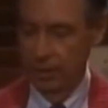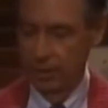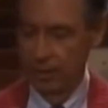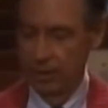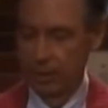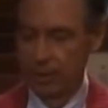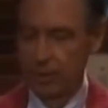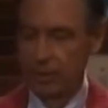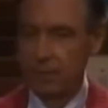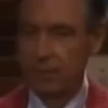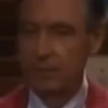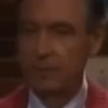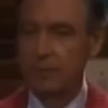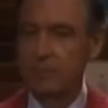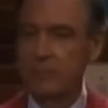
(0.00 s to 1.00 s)
but to protect
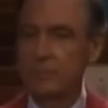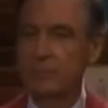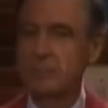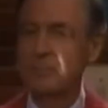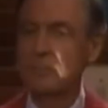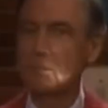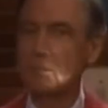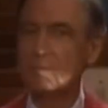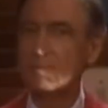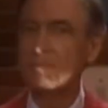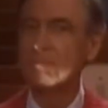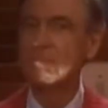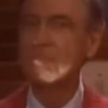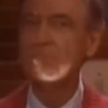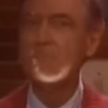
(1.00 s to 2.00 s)
children from hate
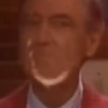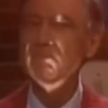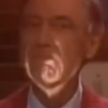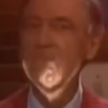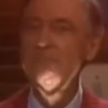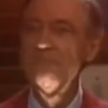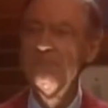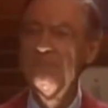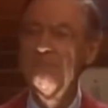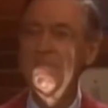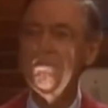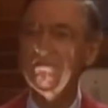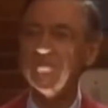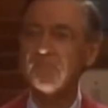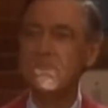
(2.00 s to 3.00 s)
disguised as
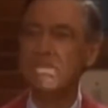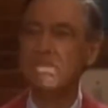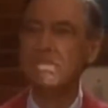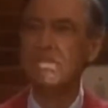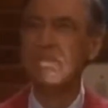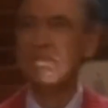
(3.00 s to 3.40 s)
kindness.